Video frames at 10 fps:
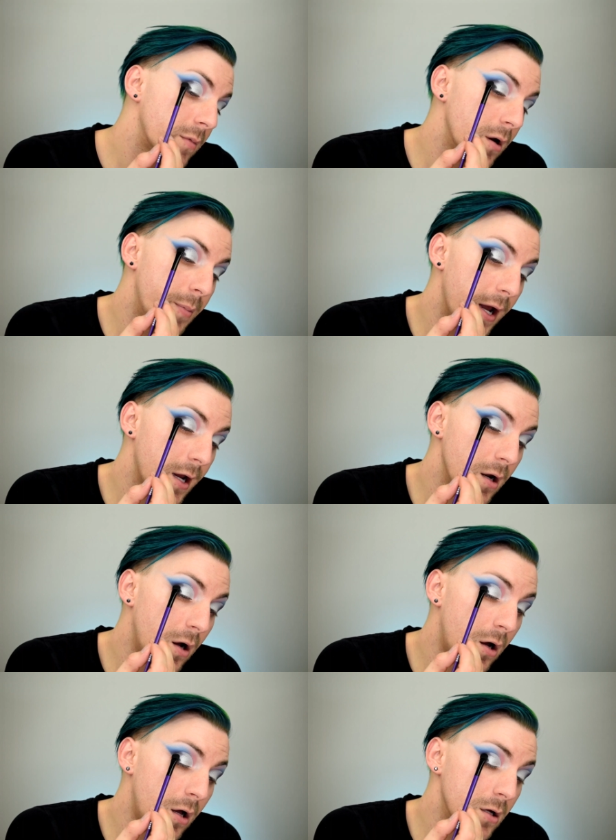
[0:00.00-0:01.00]
I'm gonna pack it
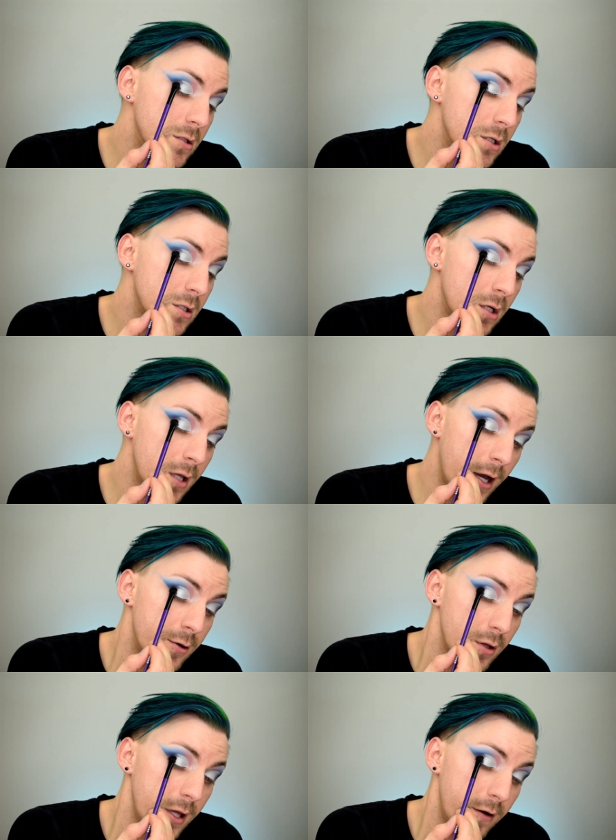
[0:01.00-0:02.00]
all just on the
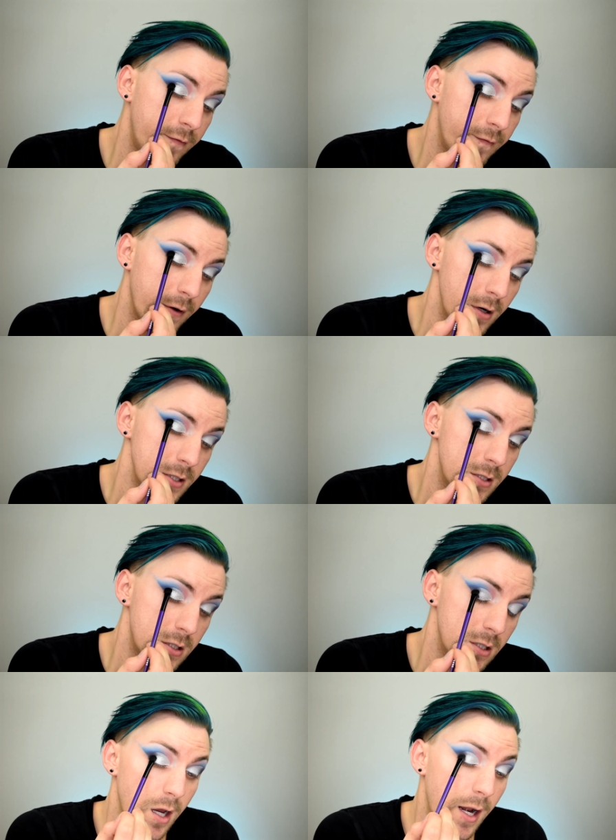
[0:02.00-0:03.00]
outer lid
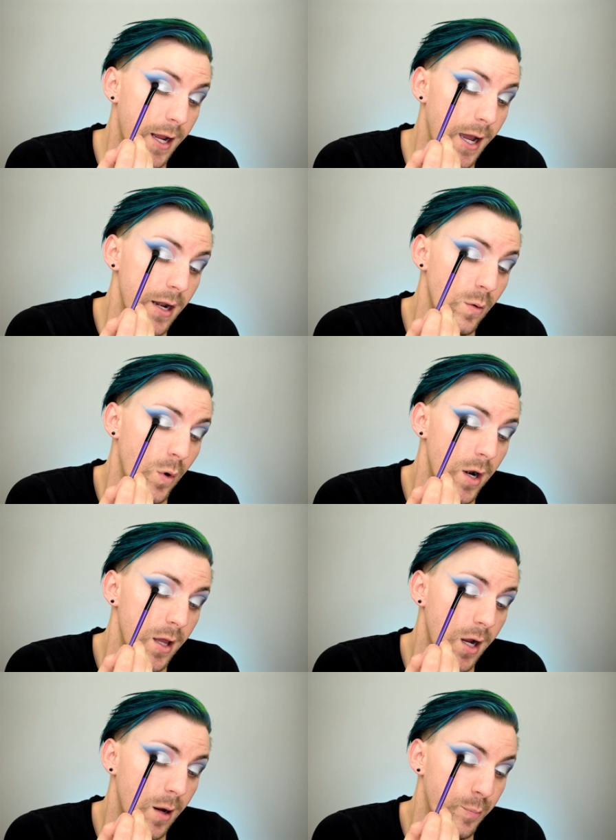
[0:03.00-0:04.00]
first. And I kinda
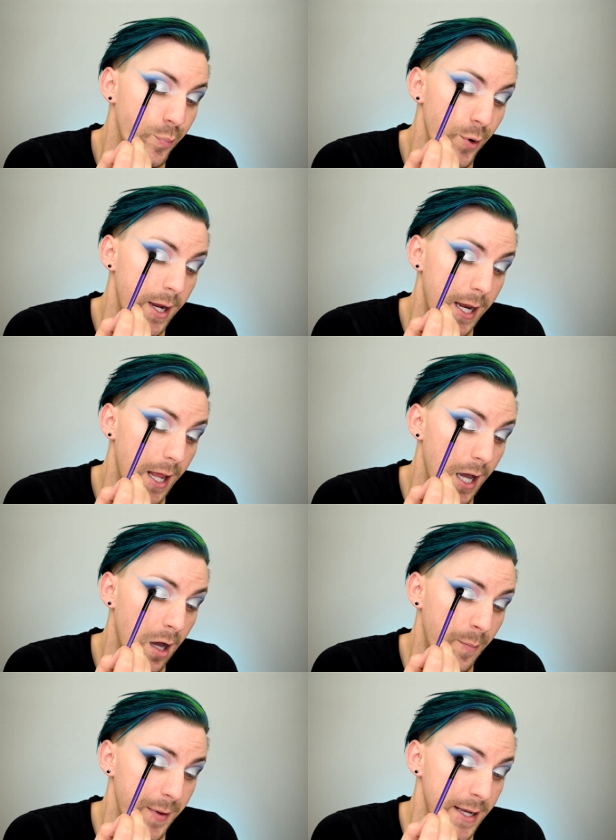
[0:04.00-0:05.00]
wanna bring it
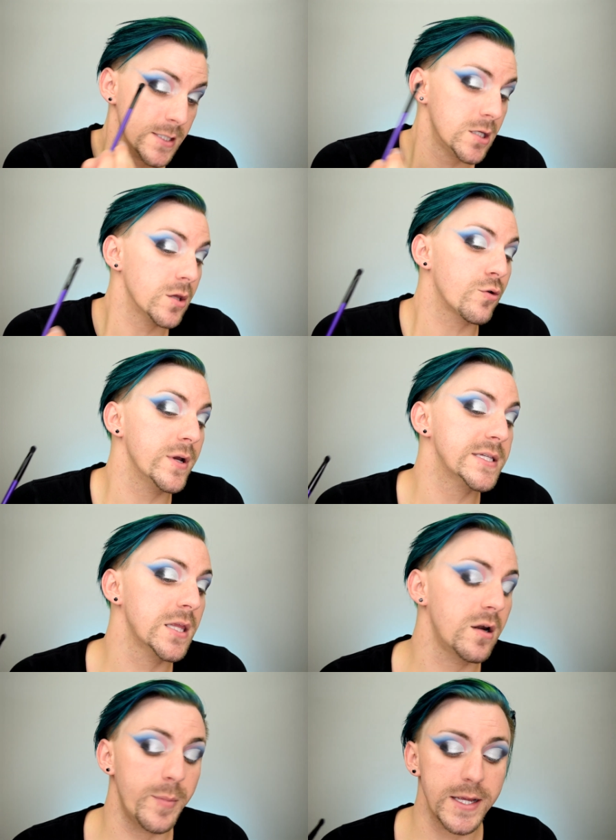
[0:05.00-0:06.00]
up into the crease a
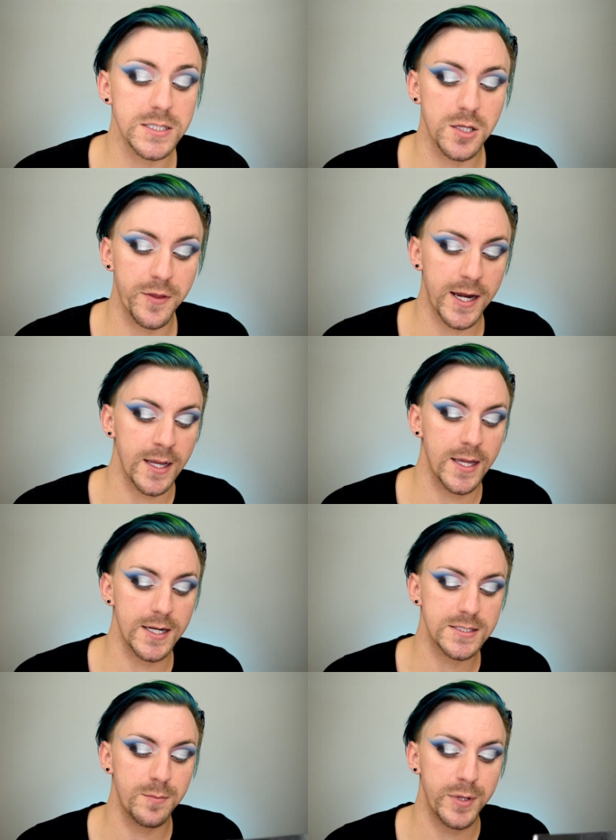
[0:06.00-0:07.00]
little bit so that I can get
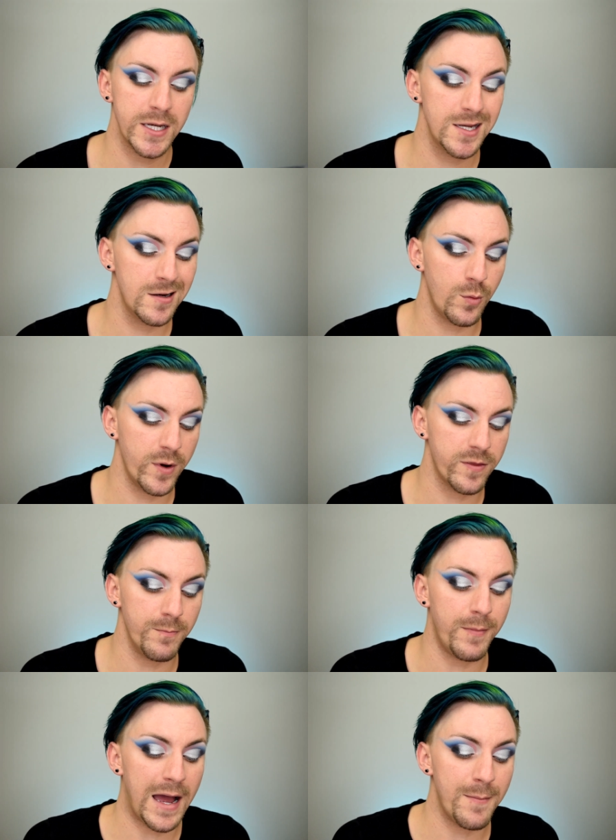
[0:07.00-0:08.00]
it to blend in with
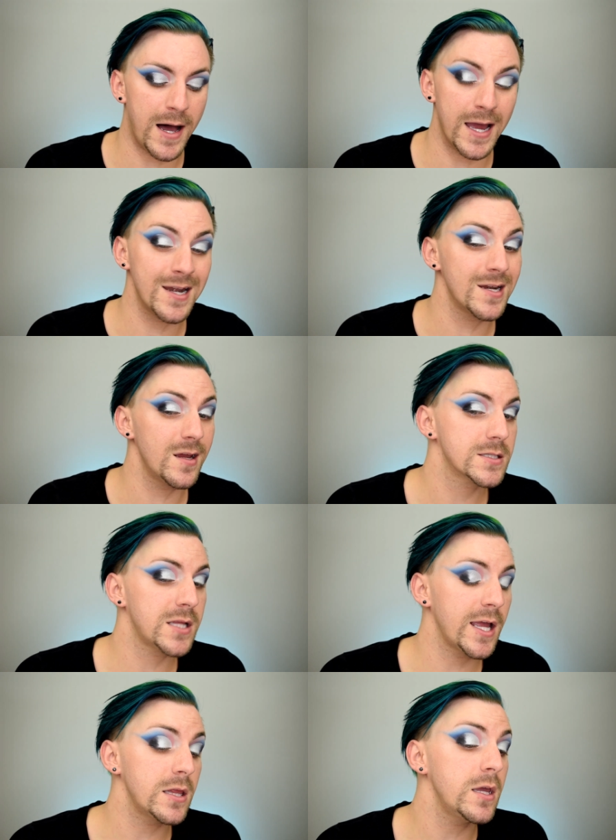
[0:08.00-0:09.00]
my mind
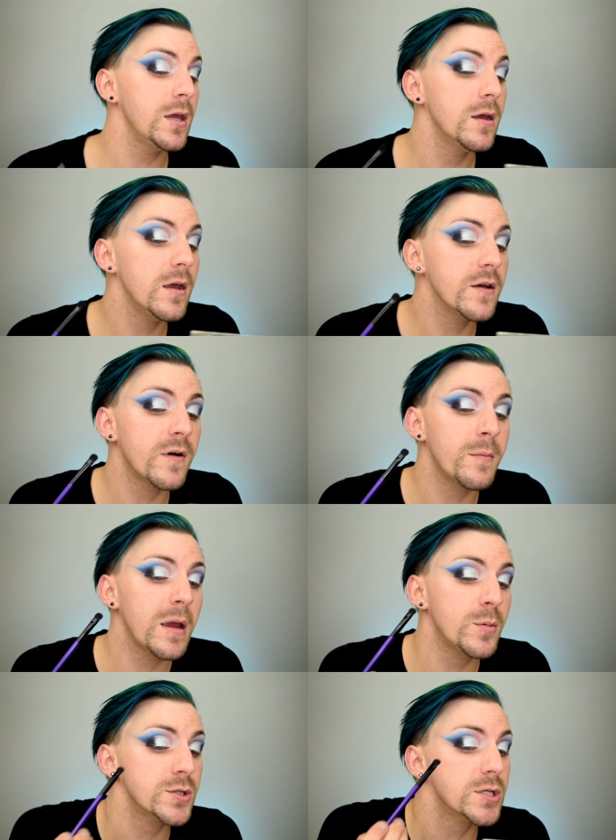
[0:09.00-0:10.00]
slightly, if I'm able